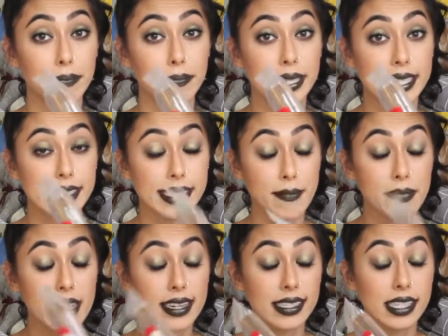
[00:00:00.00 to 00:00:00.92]
but
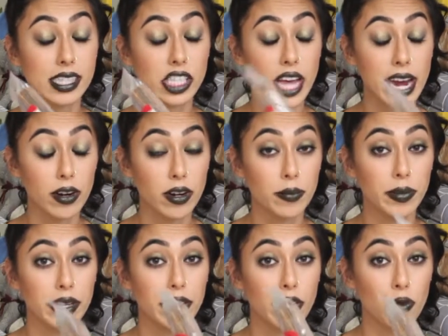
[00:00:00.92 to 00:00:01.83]
something's
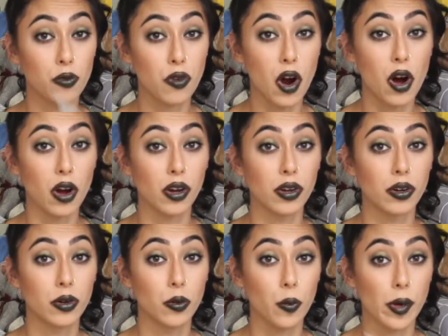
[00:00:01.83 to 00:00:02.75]
terribly wrong
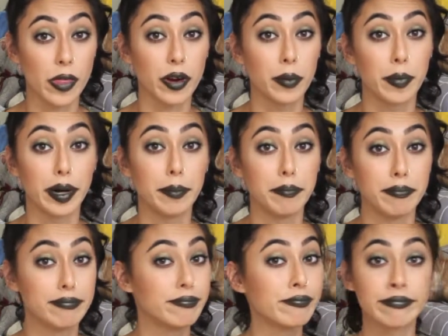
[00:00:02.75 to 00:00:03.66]
with her bum.
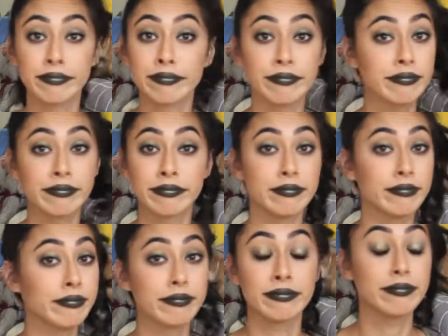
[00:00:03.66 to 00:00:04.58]

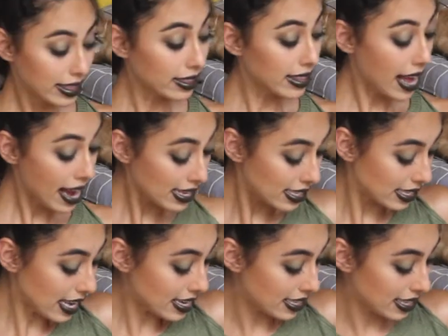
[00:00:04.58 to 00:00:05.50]
The last
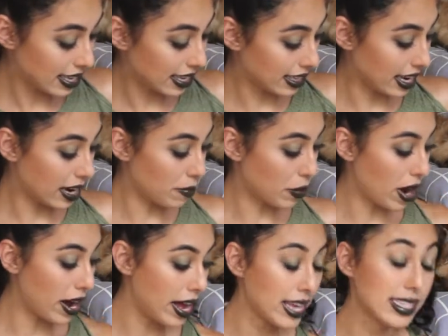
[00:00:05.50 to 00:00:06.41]
scent thing that I
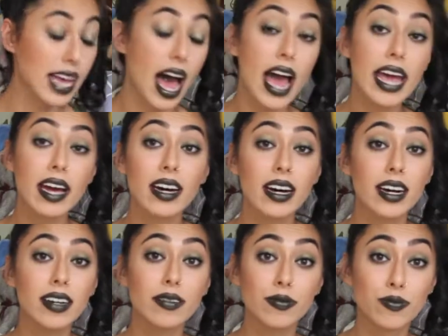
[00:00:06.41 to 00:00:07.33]
brought is, I
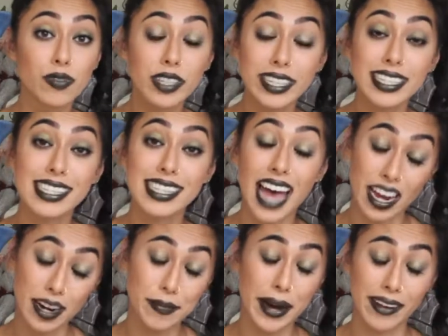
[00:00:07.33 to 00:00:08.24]
am really
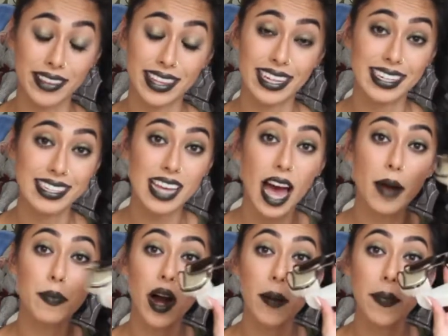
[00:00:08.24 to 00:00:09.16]
sad about this. I
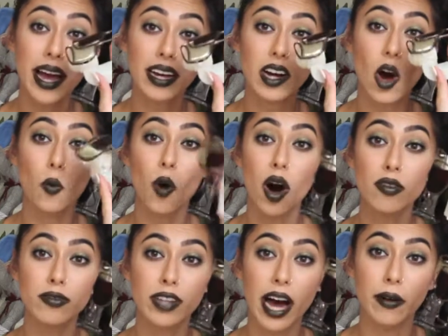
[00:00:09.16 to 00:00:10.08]
brought back a
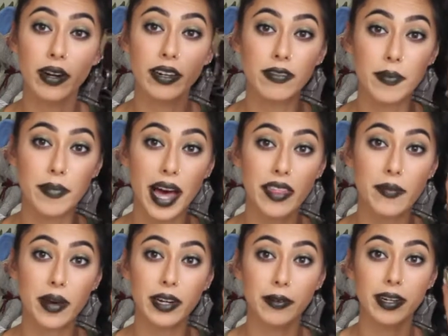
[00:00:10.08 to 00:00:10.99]
wallflower from Bath &
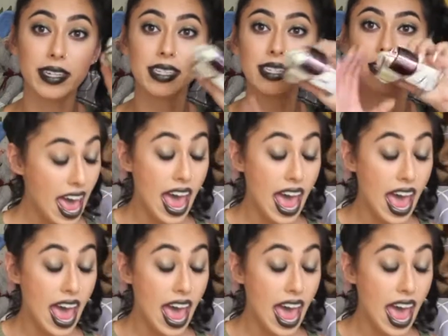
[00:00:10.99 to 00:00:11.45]
Body Works